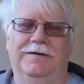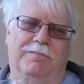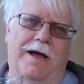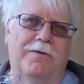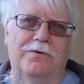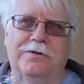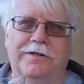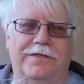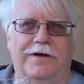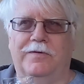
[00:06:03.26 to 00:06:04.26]
my rule
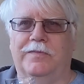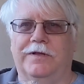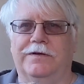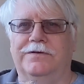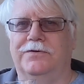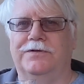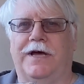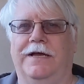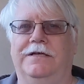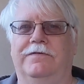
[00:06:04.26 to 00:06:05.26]
of thumb, and there's no
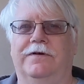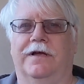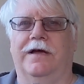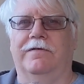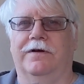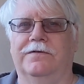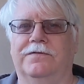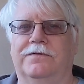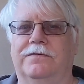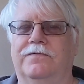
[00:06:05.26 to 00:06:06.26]
scientific
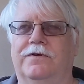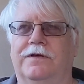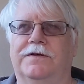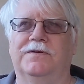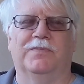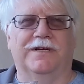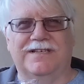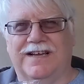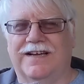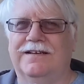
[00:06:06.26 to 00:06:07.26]
evidence for this, but
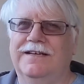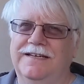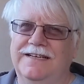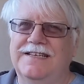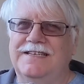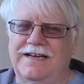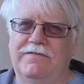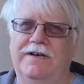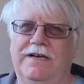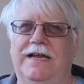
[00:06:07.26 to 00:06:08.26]
it's like
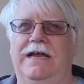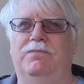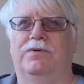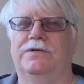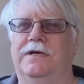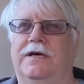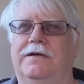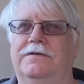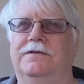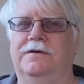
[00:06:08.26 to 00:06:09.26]

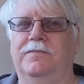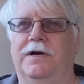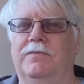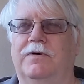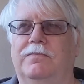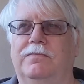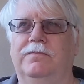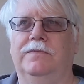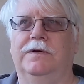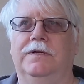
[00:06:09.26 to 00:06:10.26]
7-8% is the minimum
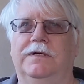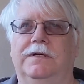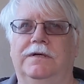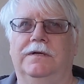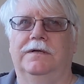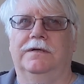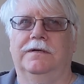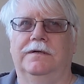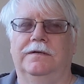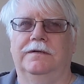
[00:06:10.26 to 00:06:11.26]

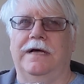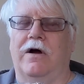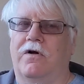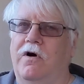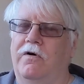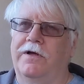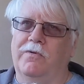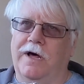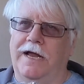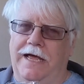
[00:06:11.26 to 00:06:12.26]
alcohol you
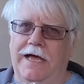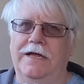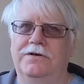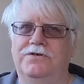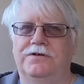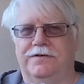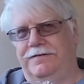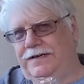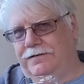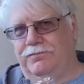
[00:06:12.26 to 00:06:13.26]
want to age.
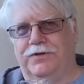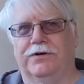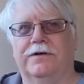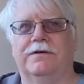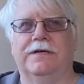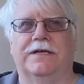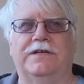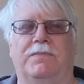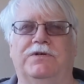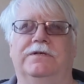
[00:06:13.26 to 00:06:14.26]
You know, there are
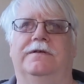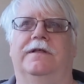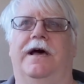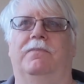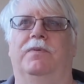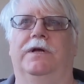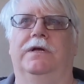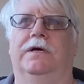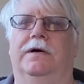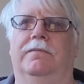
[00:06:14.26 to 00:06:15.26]
exceptions to that, but
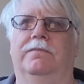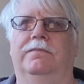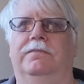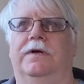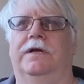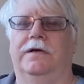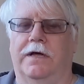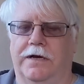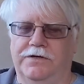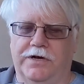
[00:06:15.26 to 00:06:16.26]

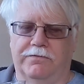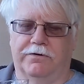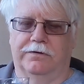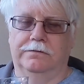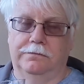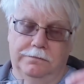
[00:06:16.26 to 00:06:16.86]
on a general